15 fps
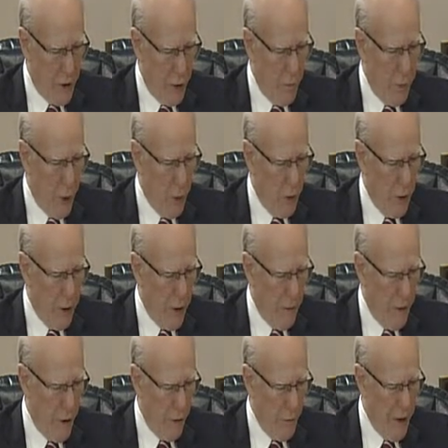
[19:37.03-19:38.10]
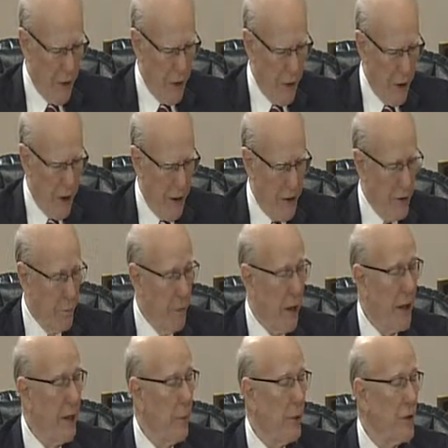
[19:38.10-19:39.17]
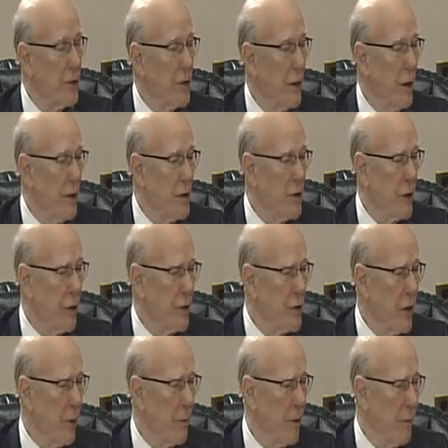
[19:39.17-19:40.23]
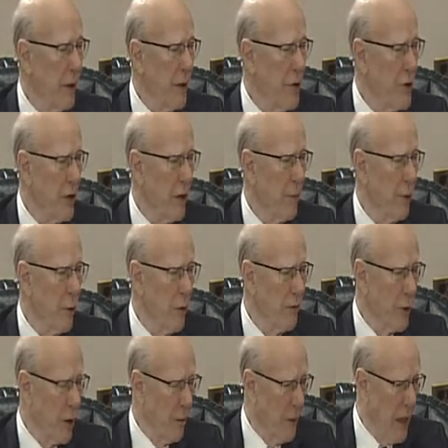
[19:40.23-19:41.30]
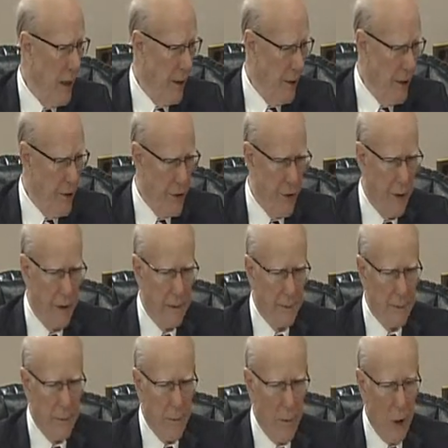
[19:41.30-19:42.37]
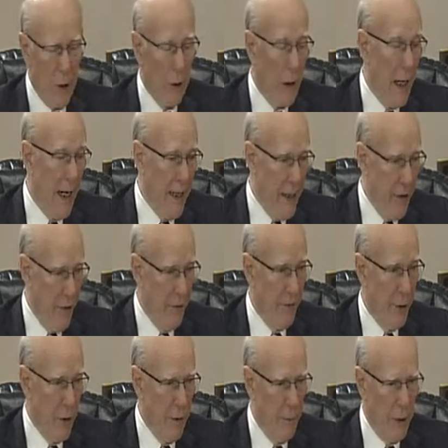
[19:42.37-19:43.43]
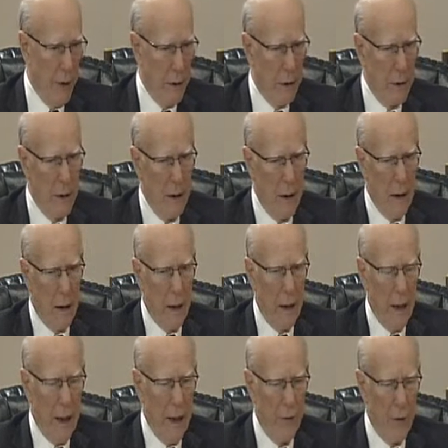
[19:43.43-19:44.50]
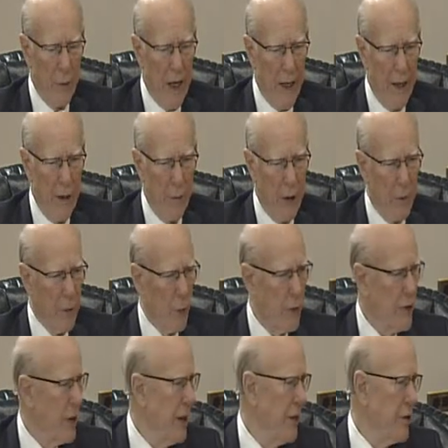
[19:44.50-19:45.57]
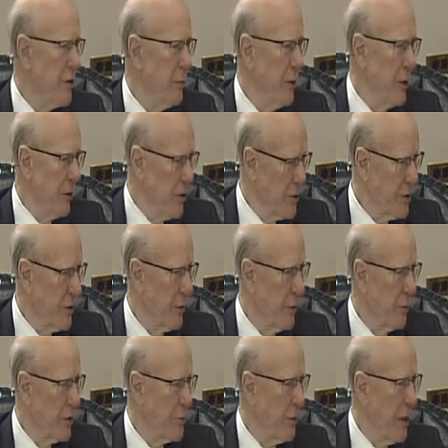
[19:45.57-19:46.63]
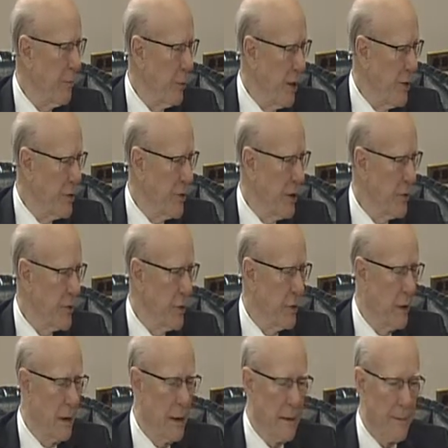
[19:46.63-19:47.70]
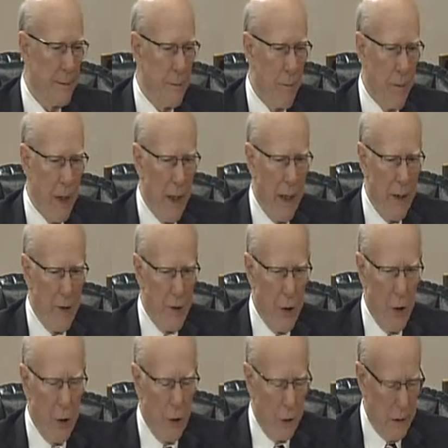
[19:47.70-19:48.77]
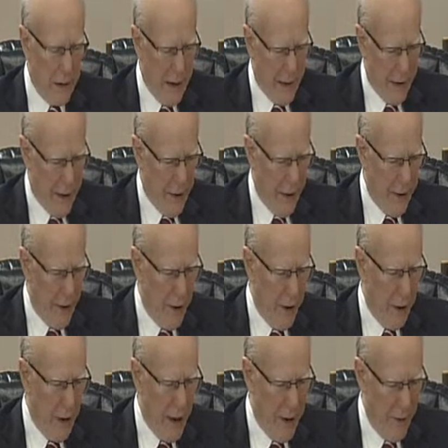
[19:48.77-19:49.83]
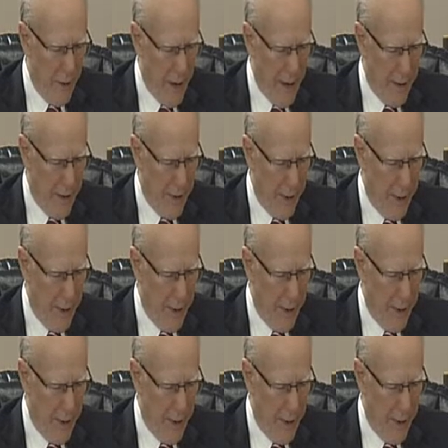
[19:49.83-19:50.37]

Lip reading: Pogue, bit the dust. But he was still subcommittee chairman over commodities, or i.e. the Farm Bill. And the ranking member was Keith Sebelius, who was my predecessor. And so I got in on a lot of that